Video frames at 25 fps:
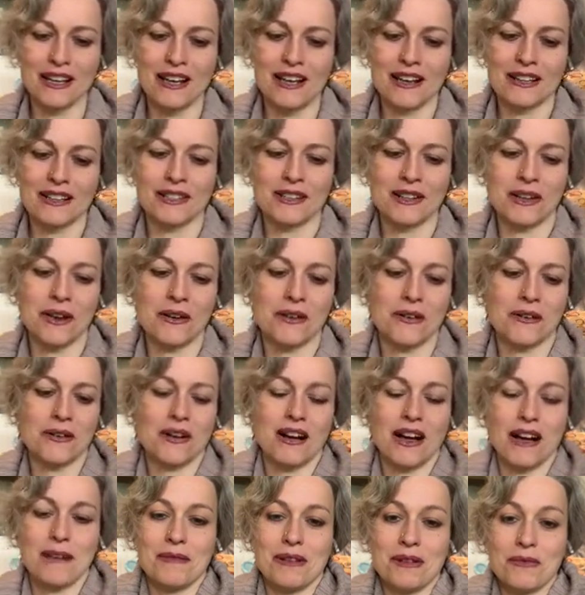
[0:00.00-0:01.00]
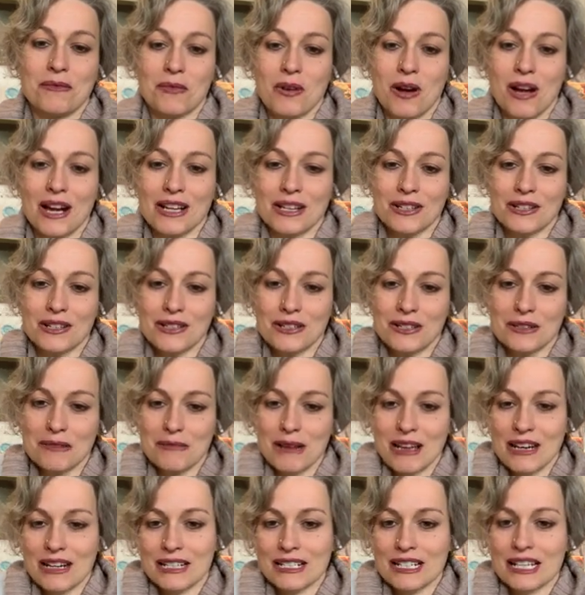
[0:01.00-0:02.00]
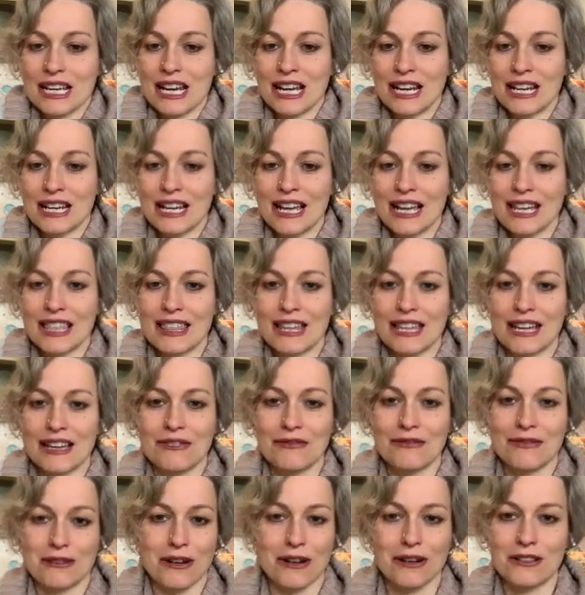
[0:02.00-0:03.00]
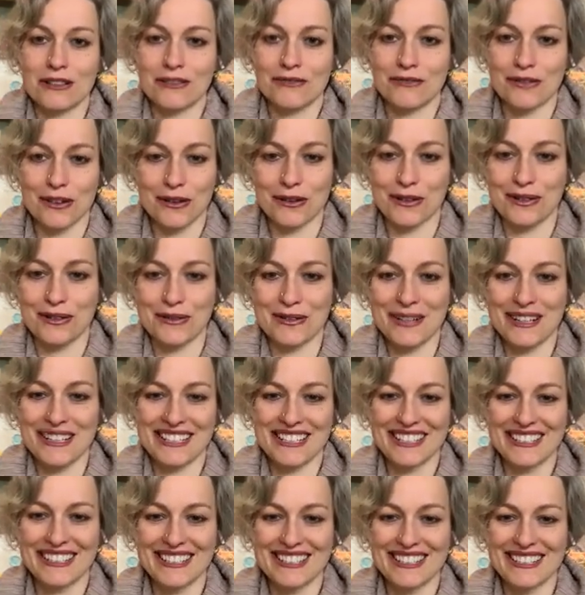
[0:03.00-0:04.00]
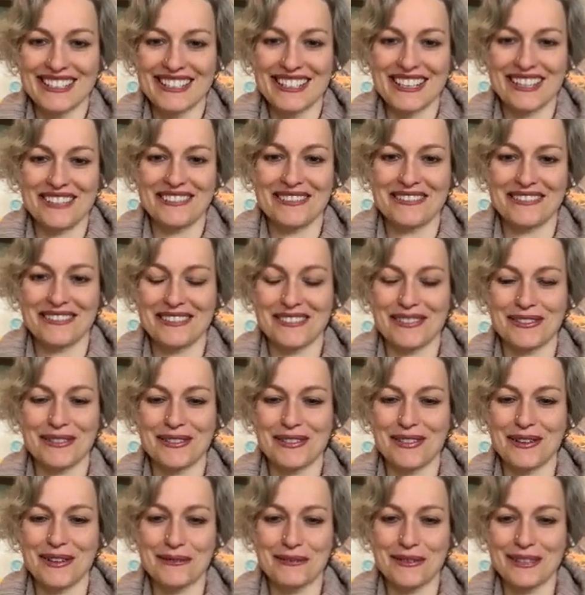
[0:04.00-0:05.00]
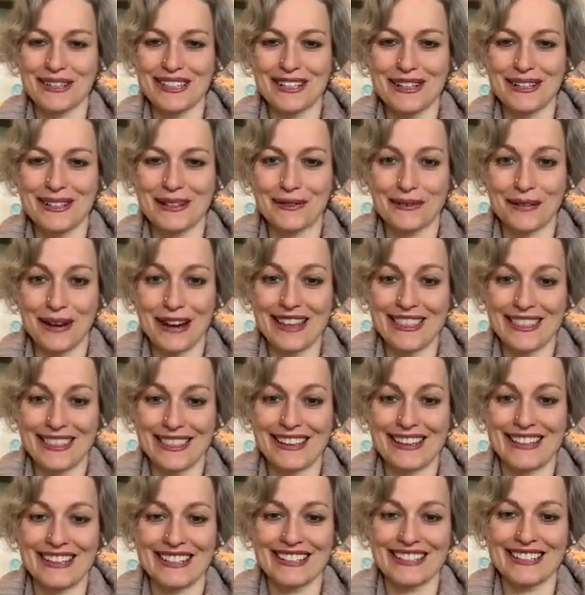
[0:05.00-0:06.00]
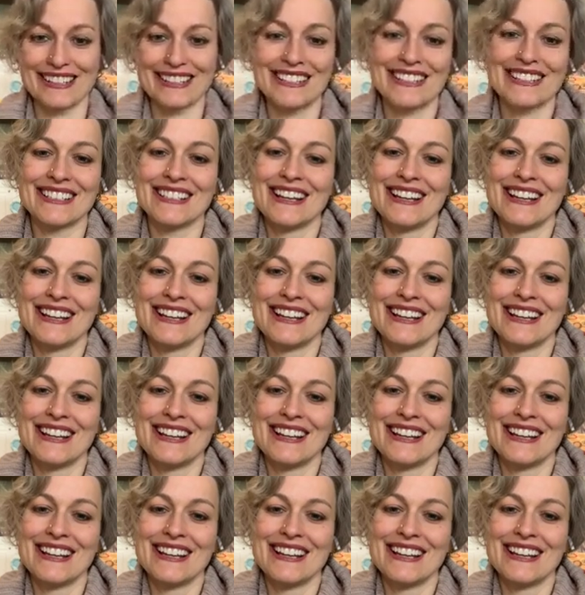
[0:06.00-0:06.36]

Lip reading: So, why should you meditate? I think for all of those reasons. Those are all really great things